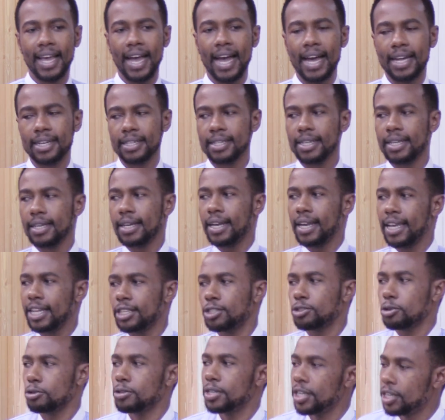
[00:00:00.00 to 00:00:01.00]
And
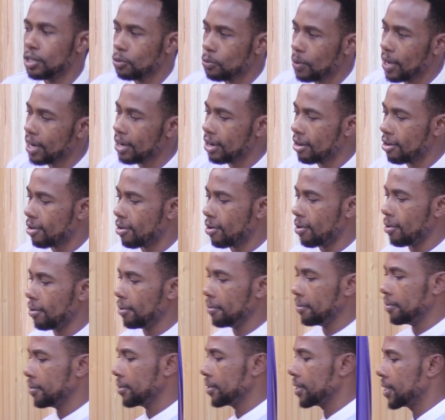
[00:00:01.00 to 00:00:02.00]
little did we know